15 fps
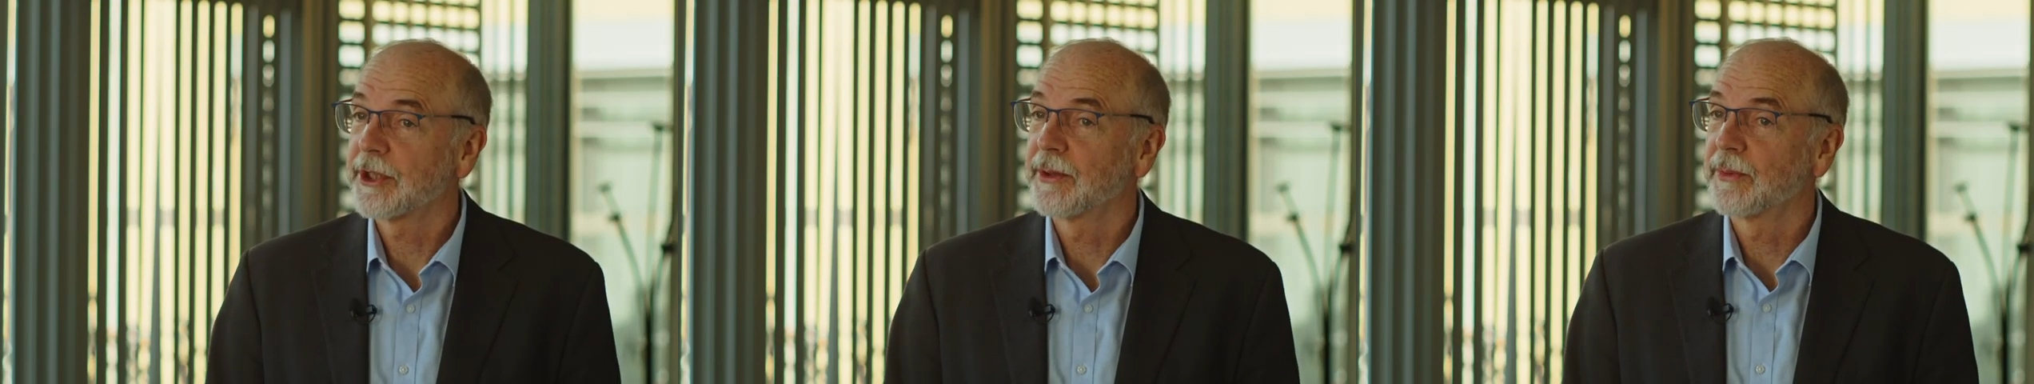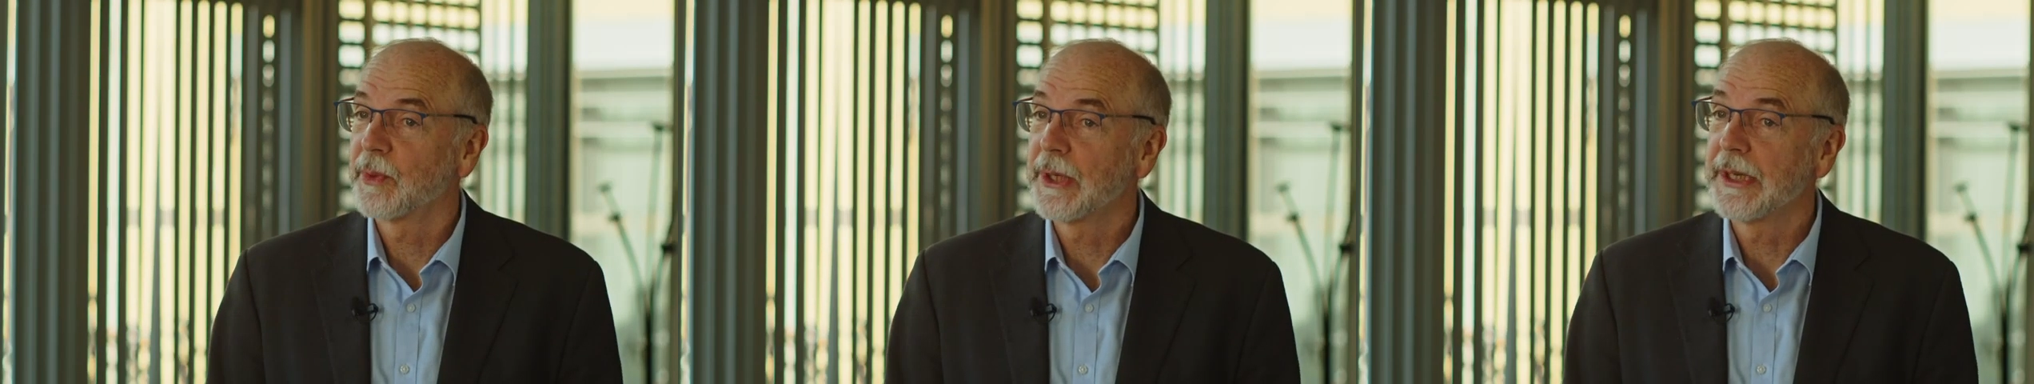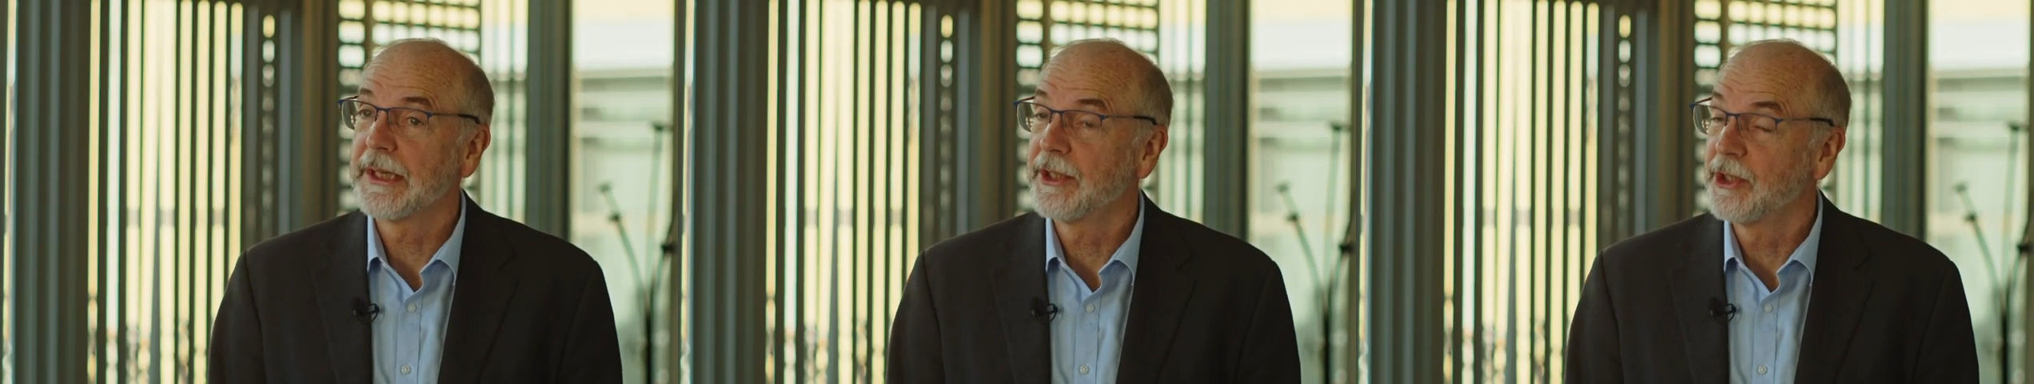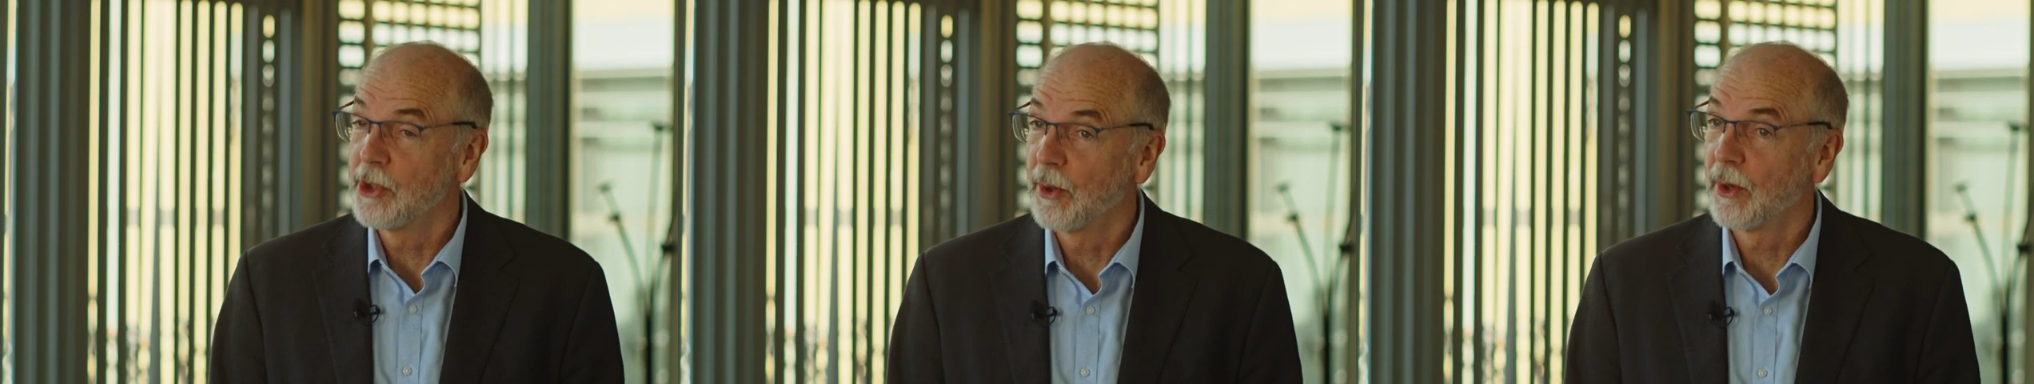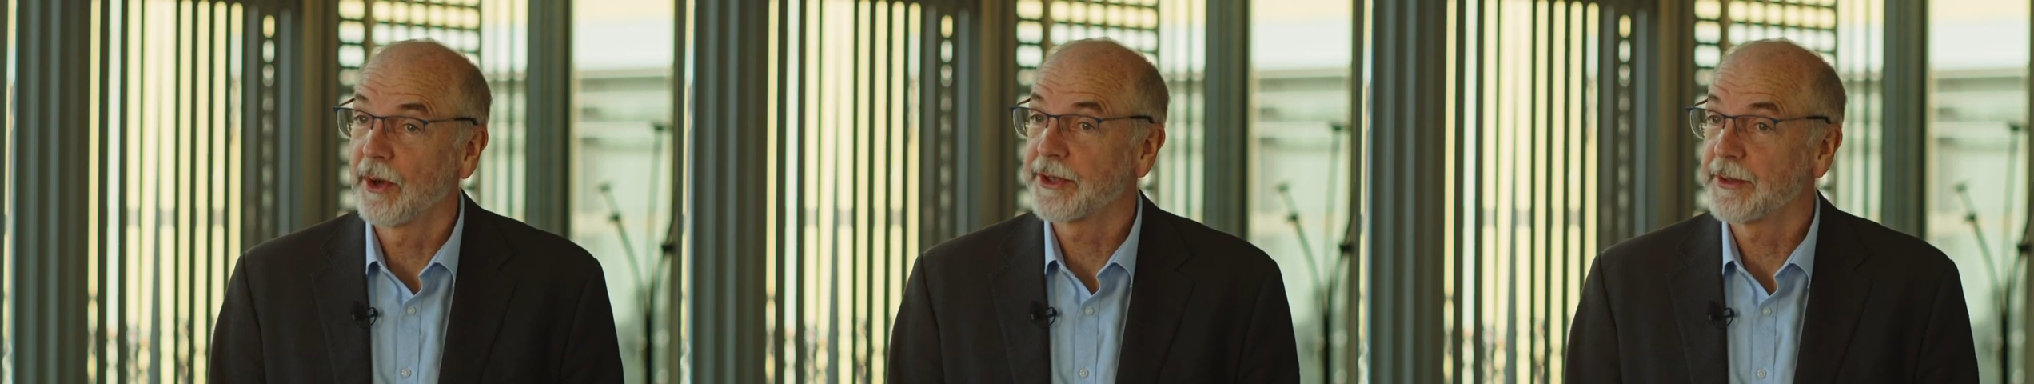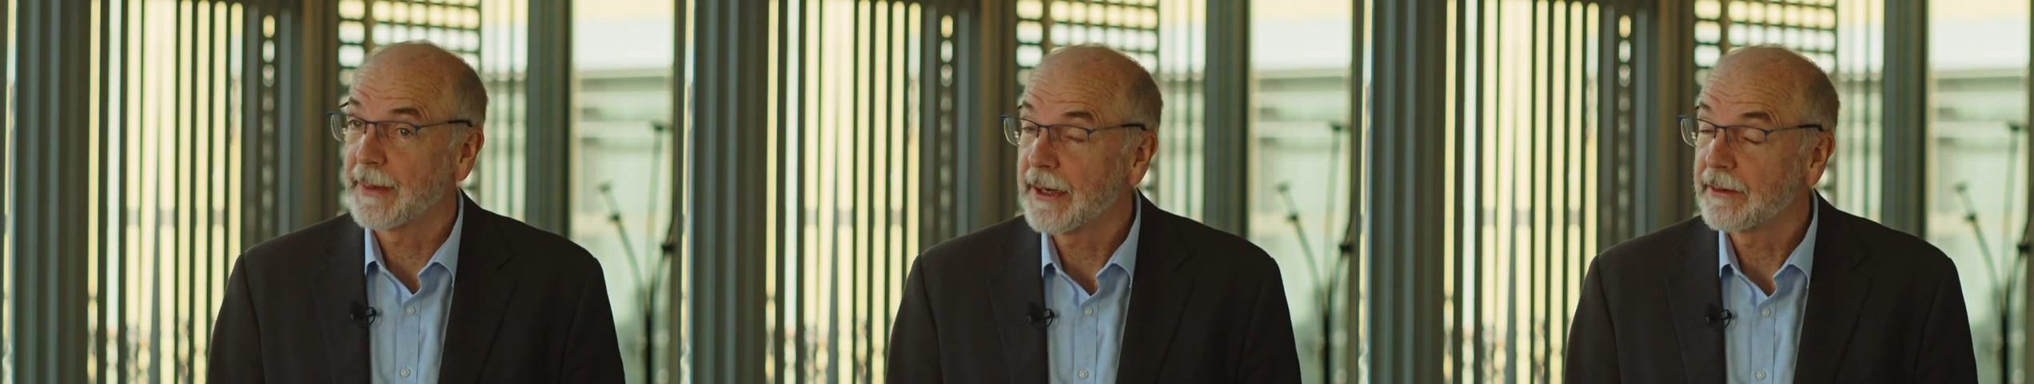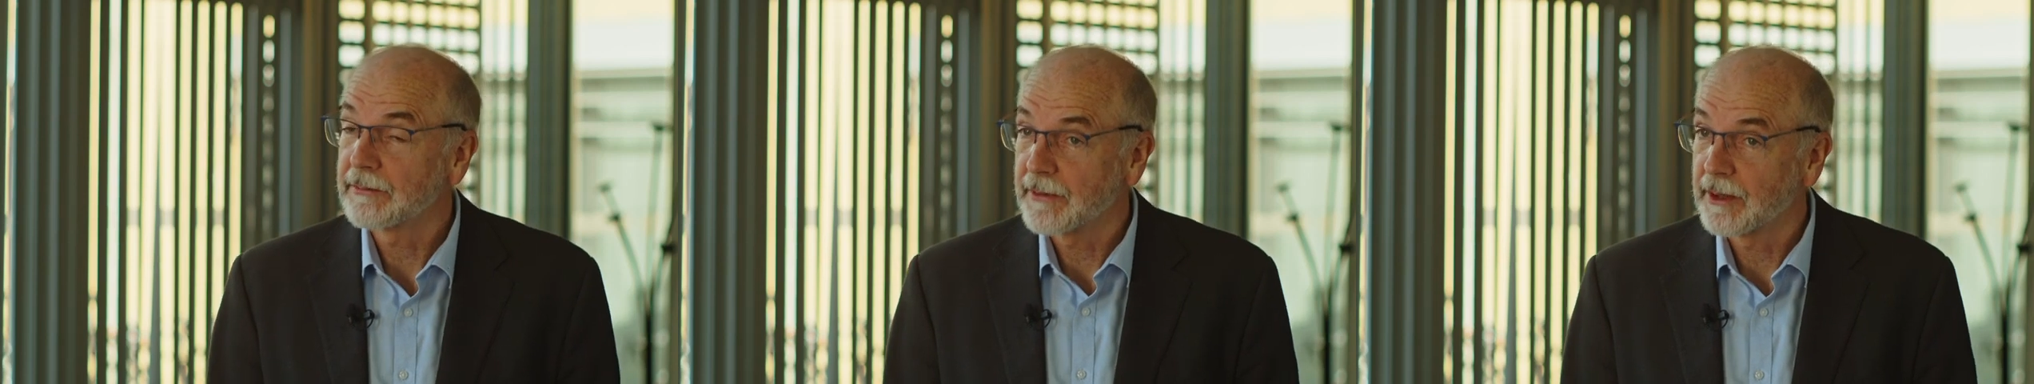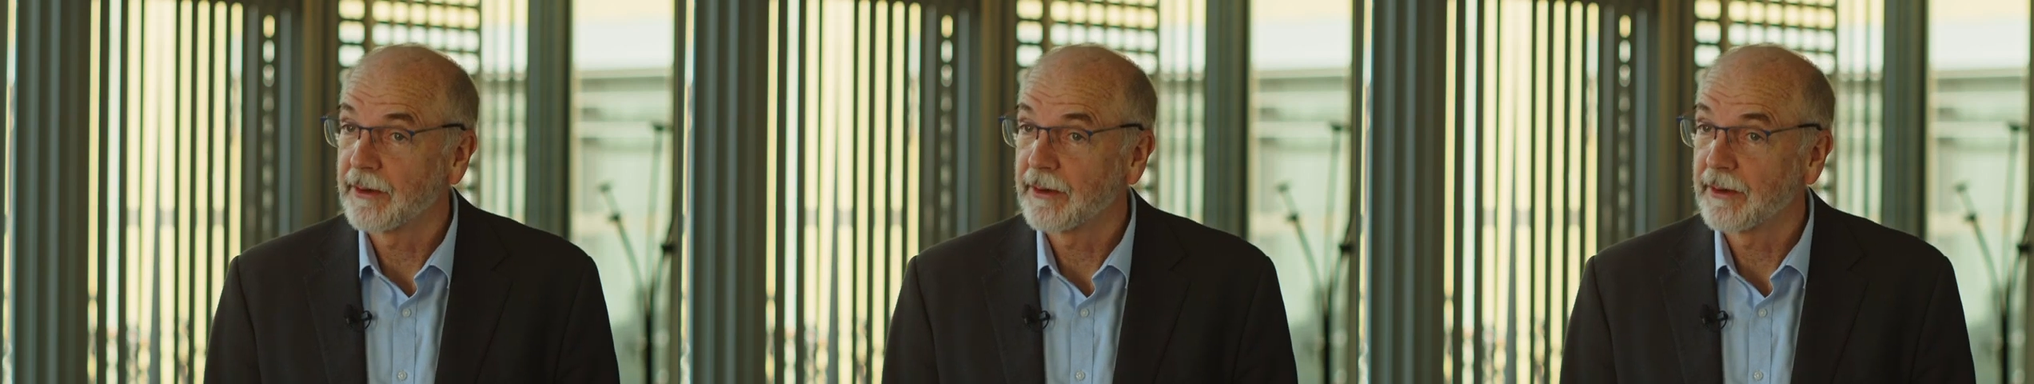that we knew a lot about.